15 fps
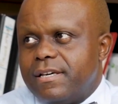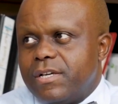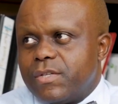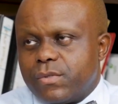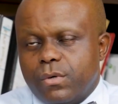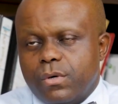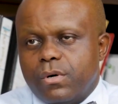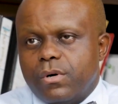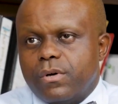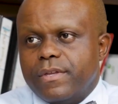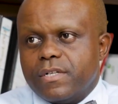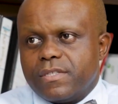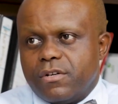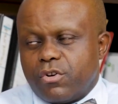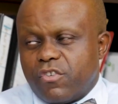So there
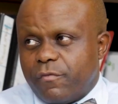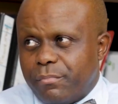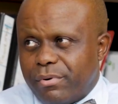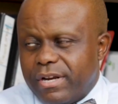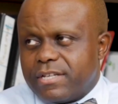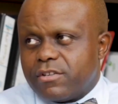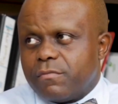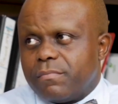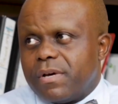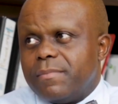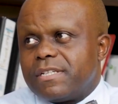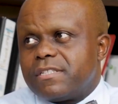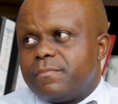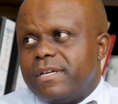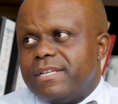was a lot of pressure on
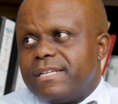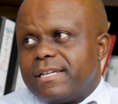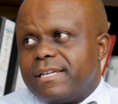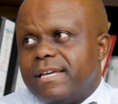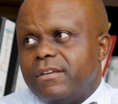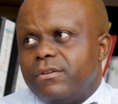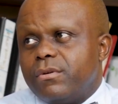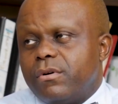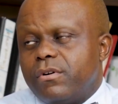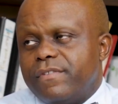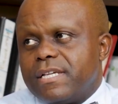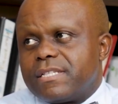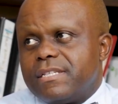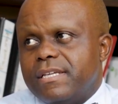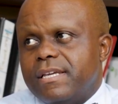public spending, and
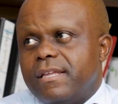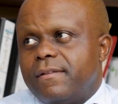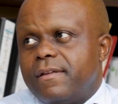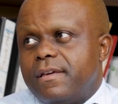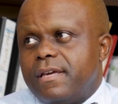obviously,